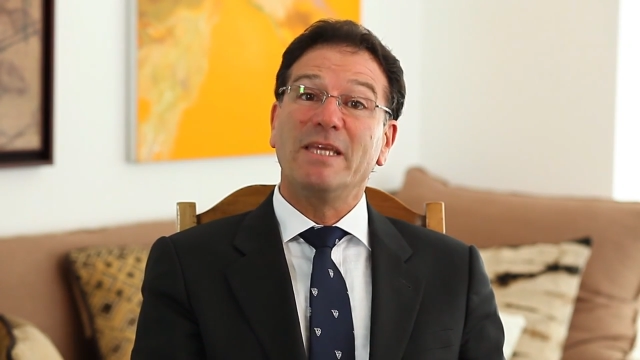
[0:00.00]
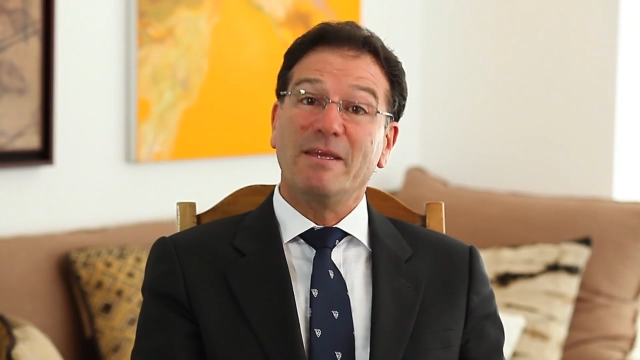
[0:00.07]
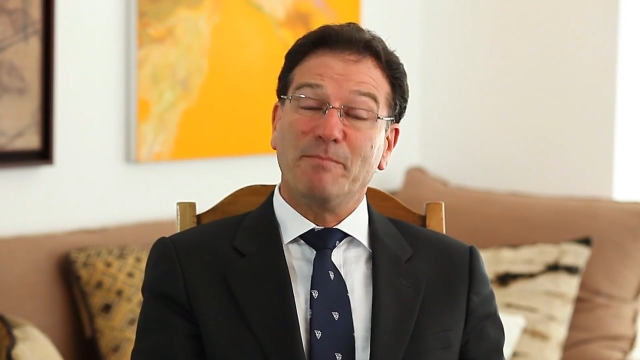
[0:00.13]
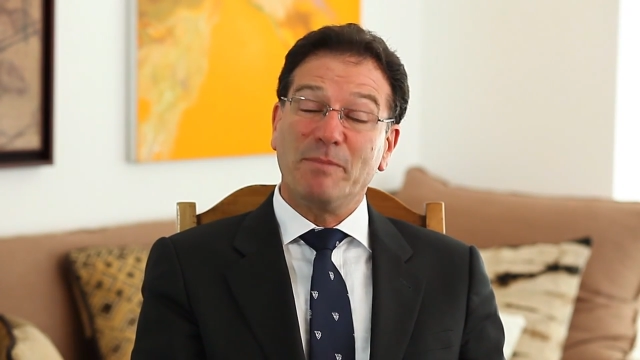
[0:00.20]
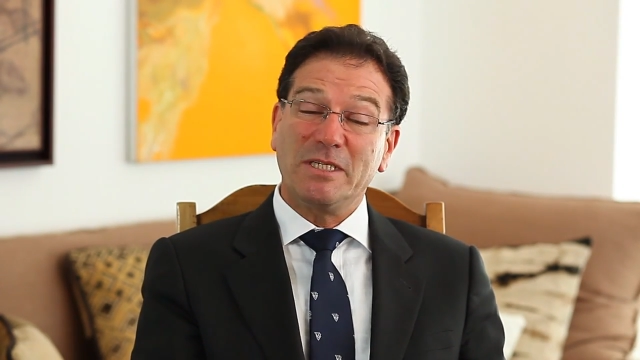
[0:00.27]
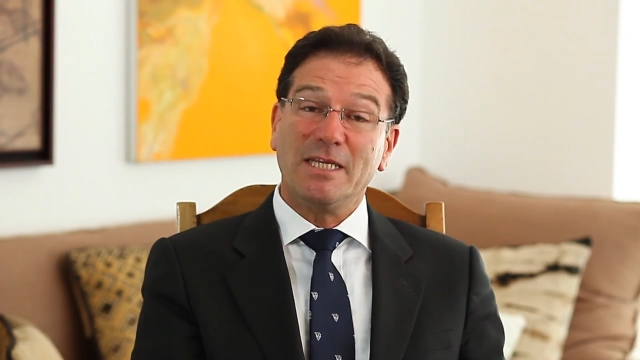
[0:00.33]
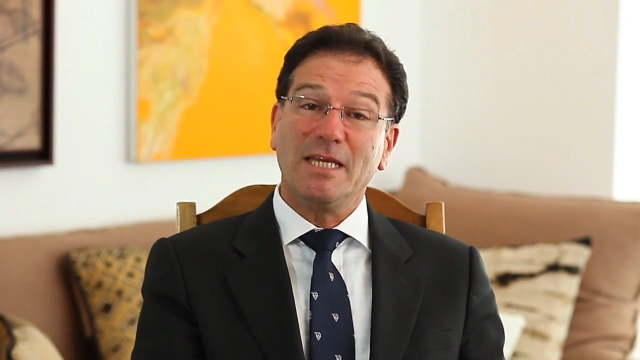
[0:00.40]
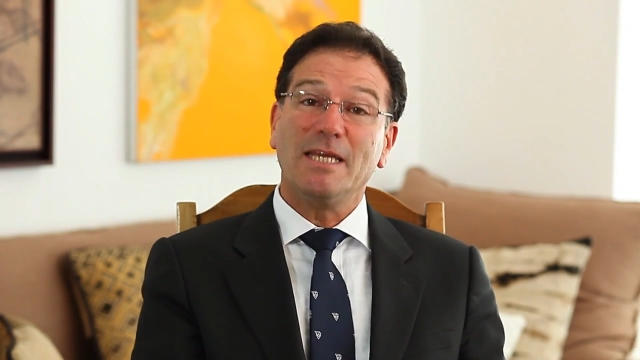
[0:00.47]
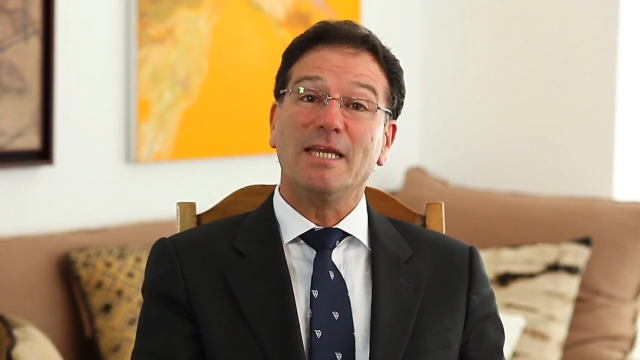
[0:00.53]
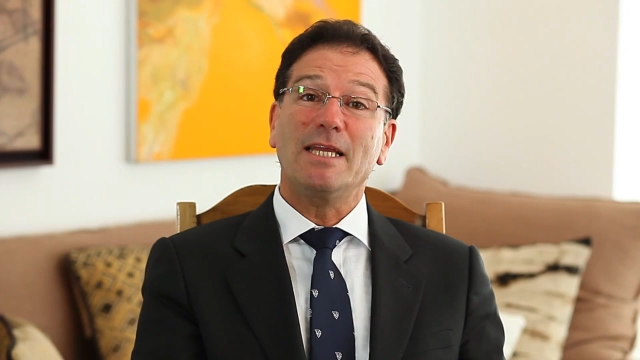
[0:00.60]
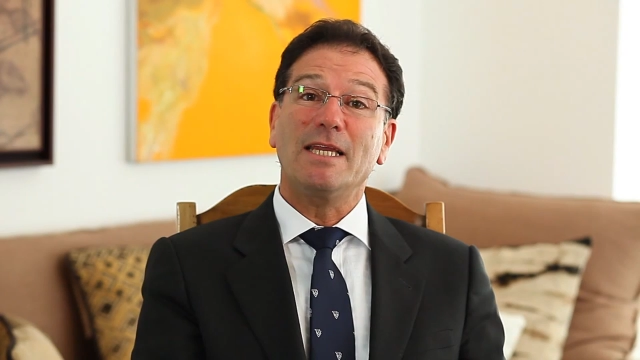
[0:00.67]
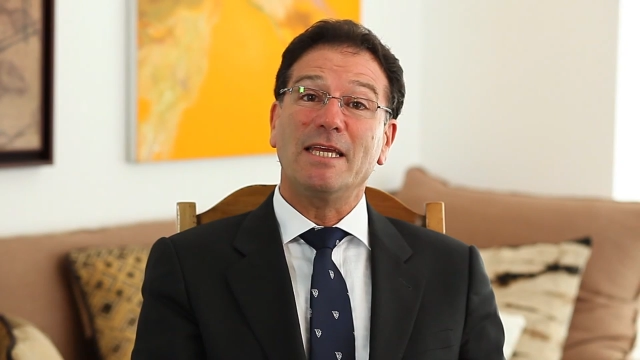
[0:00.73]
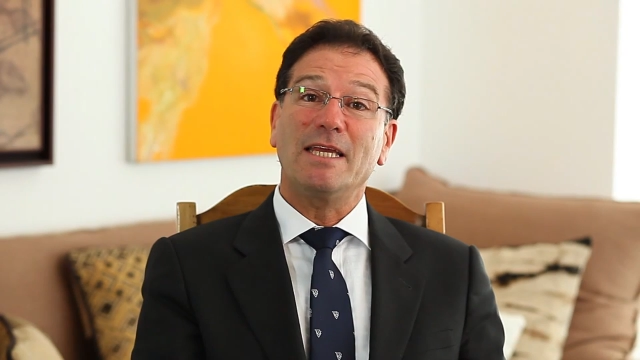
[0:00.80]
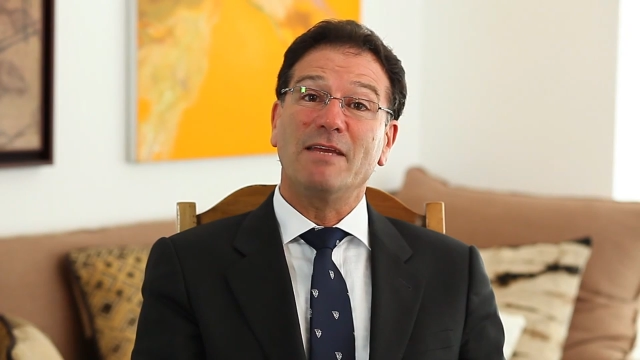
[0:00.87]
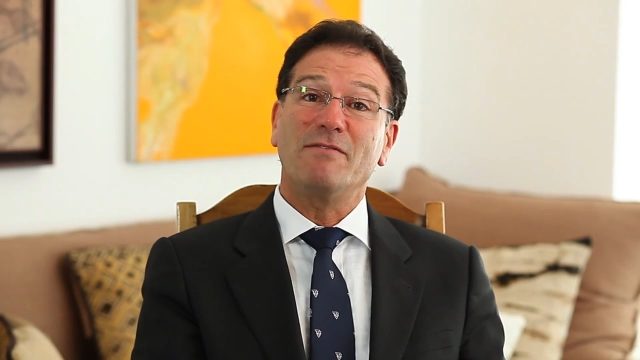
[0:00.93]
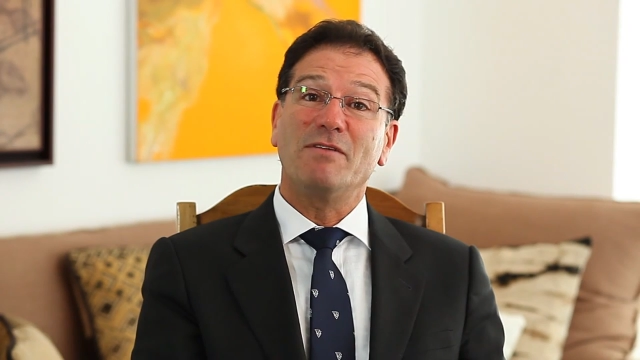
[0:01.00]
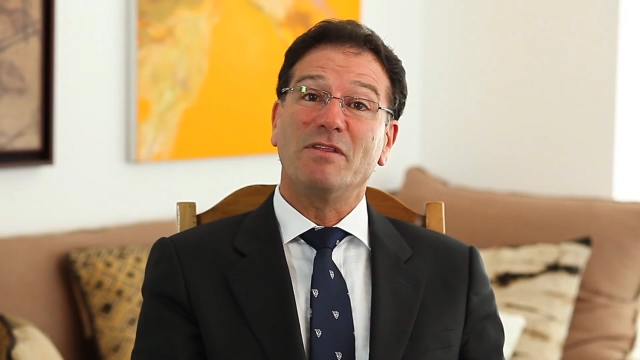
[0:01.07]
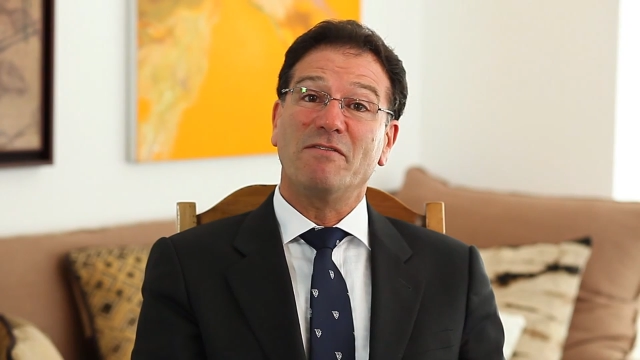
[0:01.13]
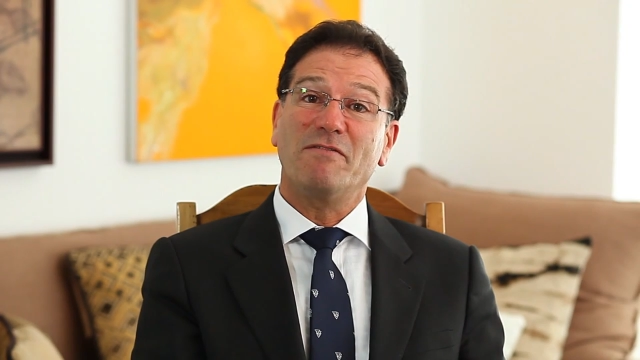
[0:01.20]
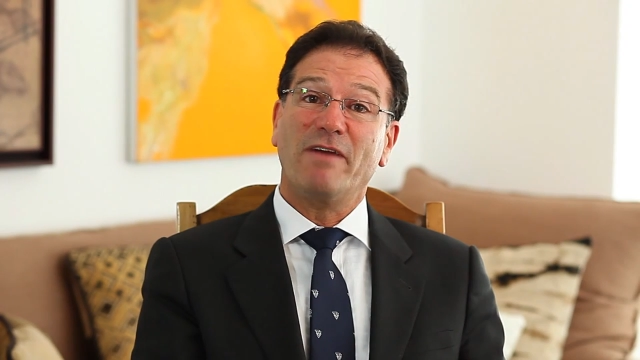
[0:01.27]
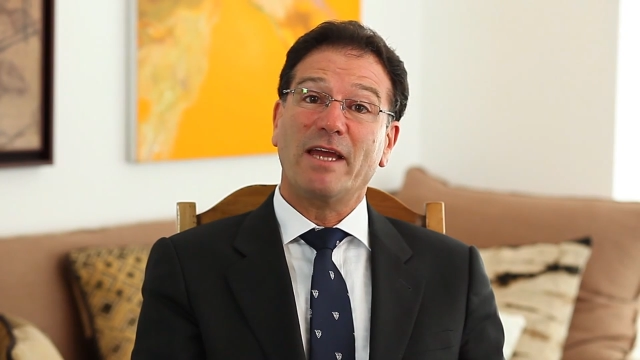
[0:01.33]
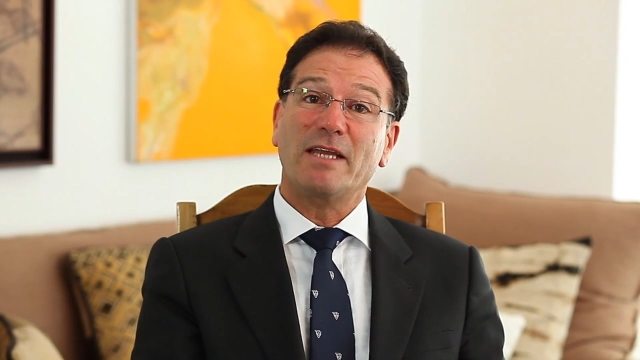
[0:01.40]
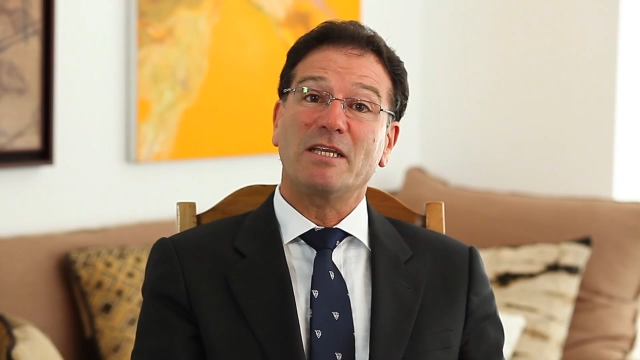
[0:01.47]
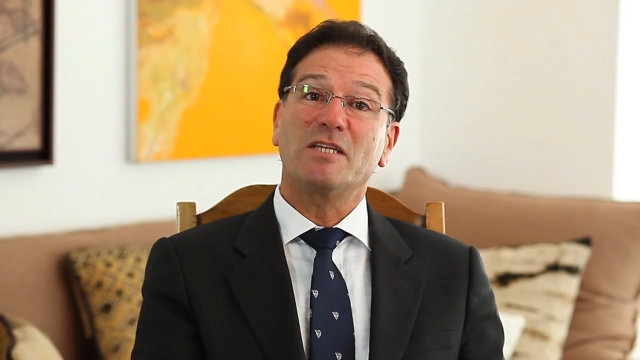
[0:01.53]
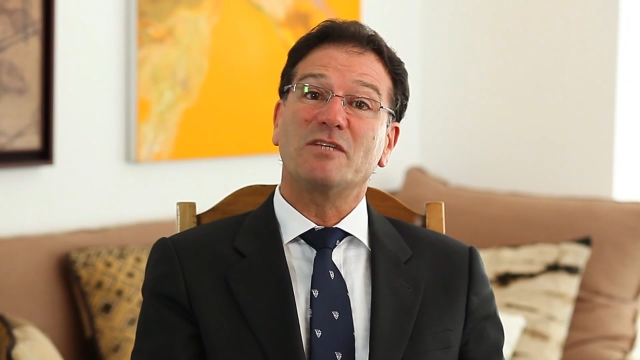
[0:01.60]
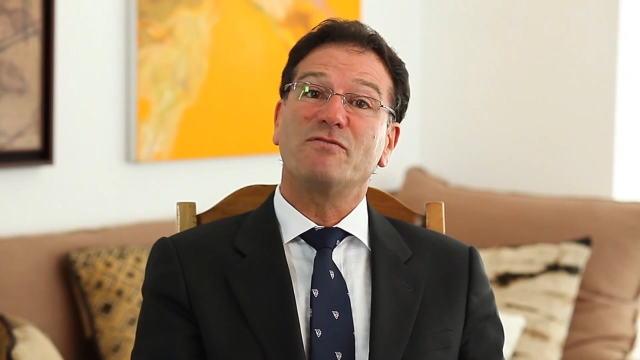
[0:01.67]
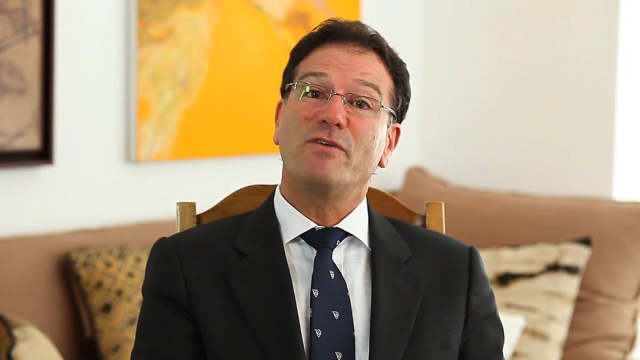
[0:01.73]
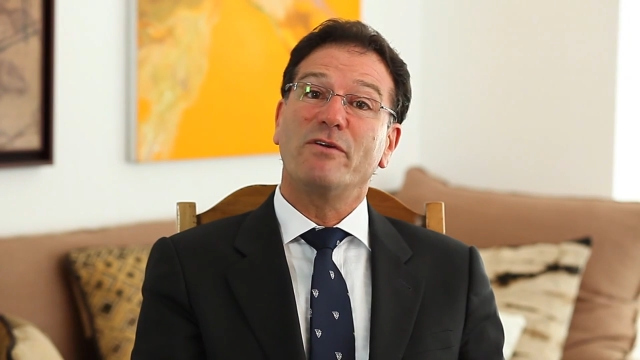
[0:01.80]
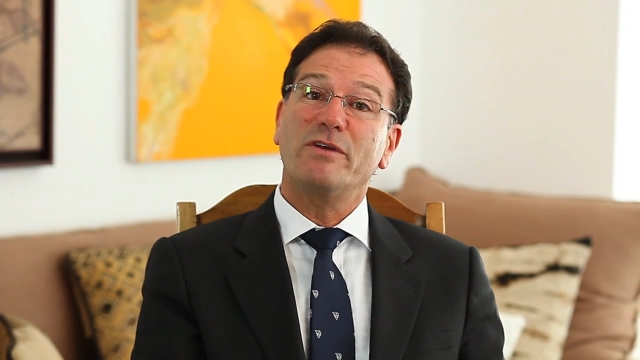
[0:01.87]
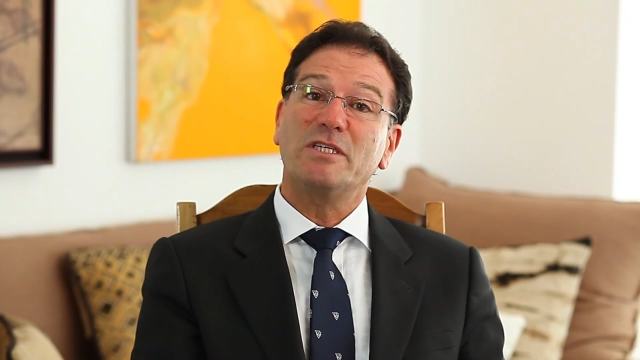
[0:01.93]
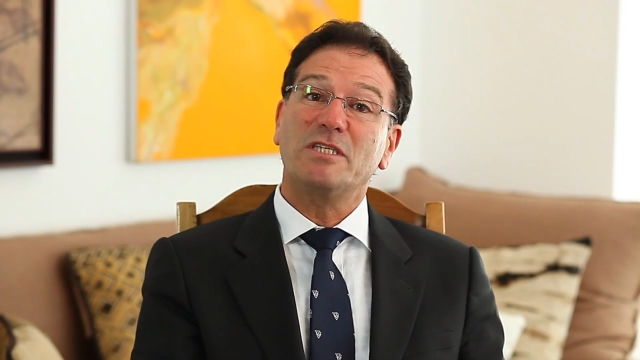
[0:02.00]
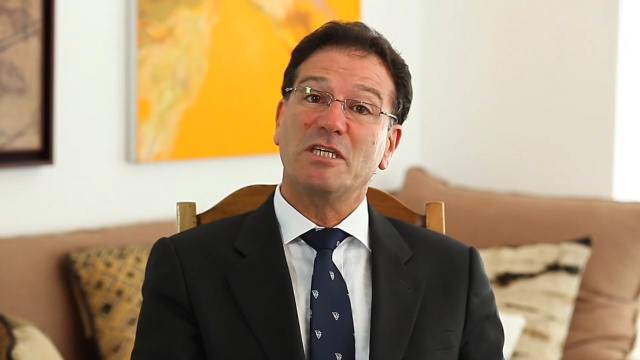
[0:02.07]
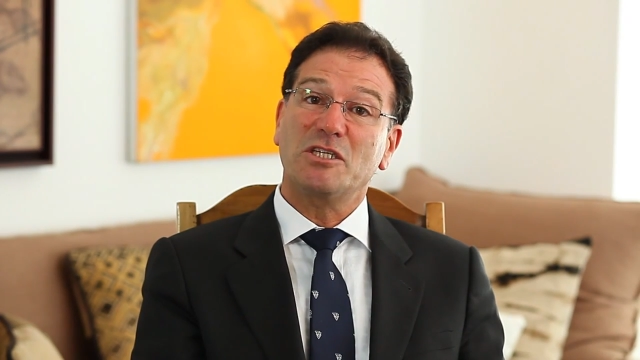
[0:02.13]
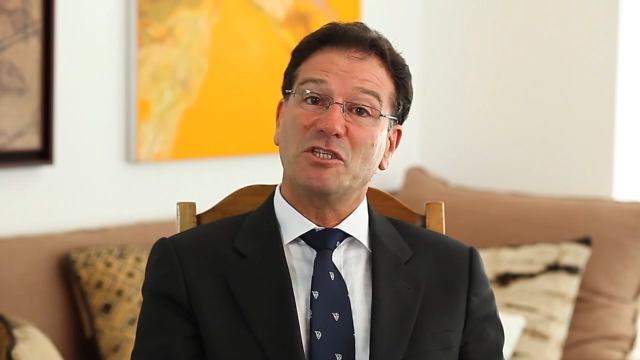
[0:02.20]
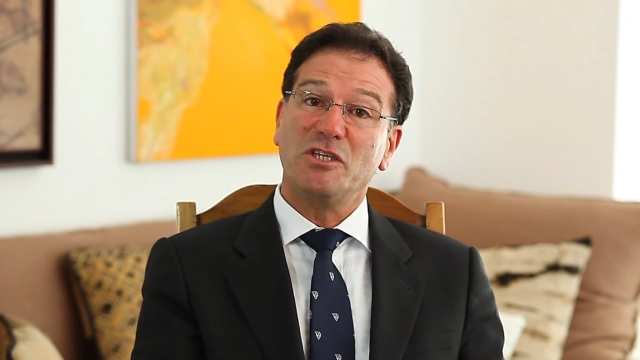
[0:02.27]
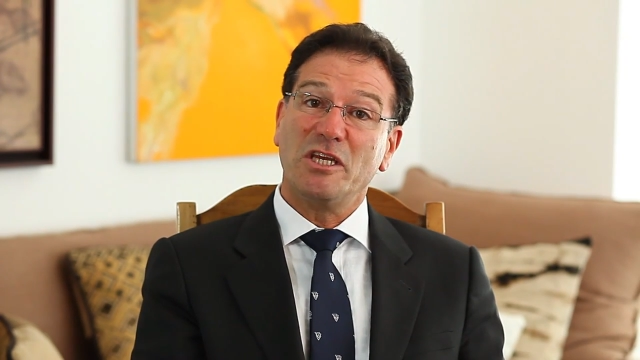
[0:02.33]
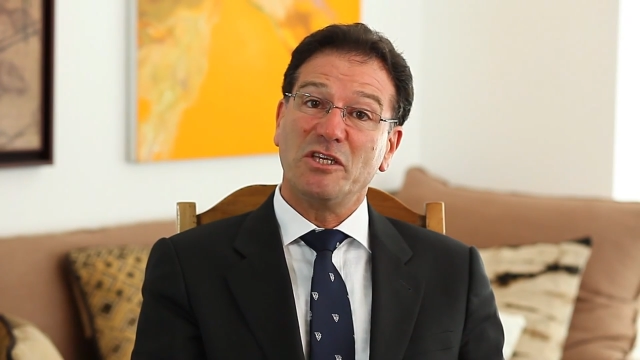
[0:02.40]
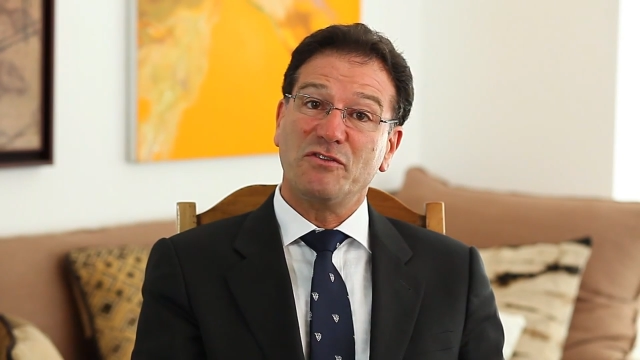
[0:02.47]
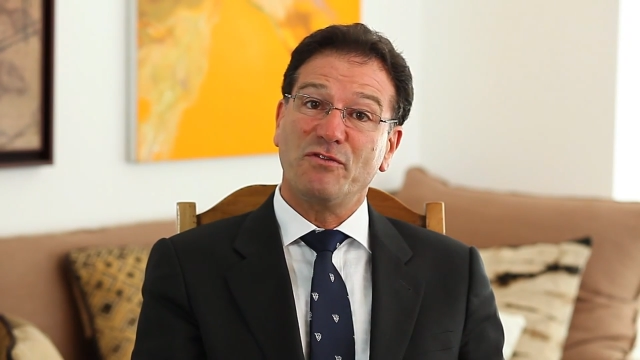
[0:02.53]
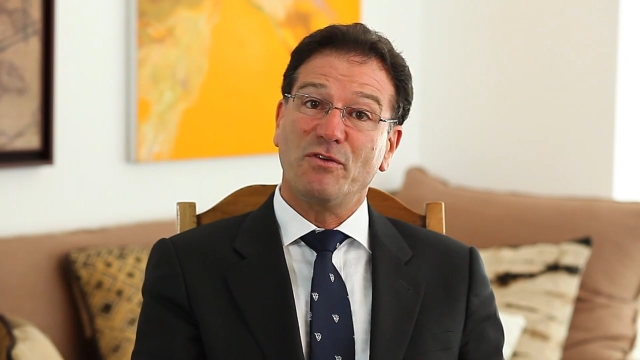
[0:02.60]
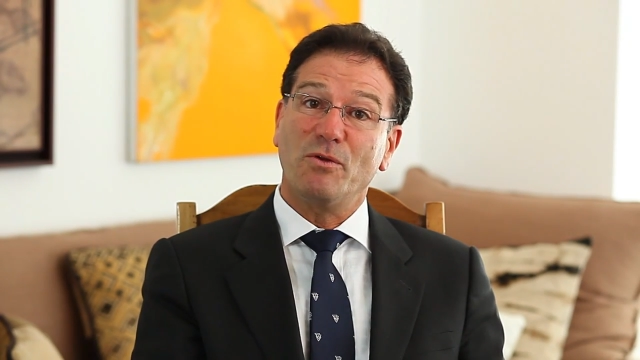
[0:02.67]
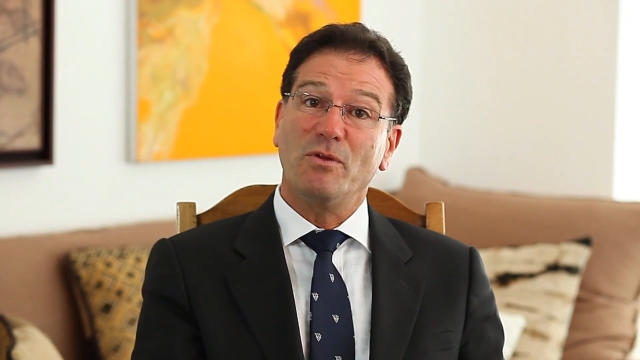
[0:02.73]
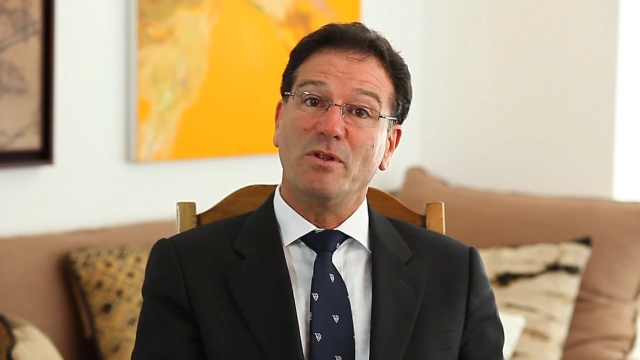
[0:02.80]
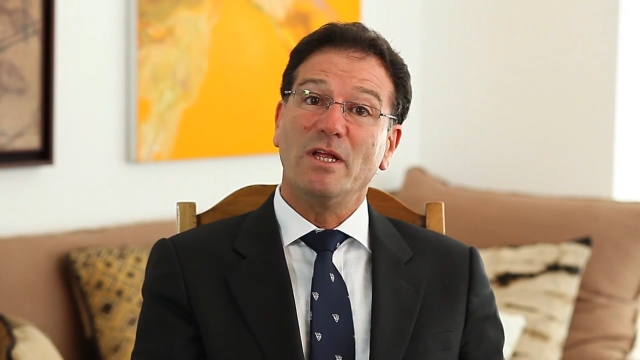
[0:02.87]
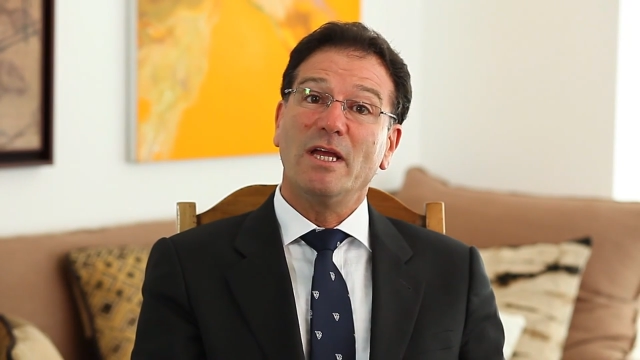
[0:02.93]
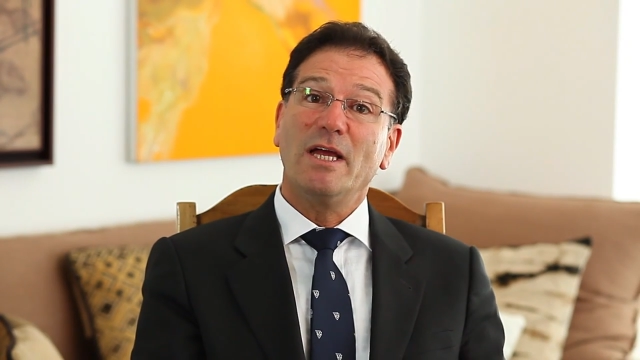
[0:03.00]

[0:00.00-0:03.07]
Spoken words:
particularly given the fact it's very successful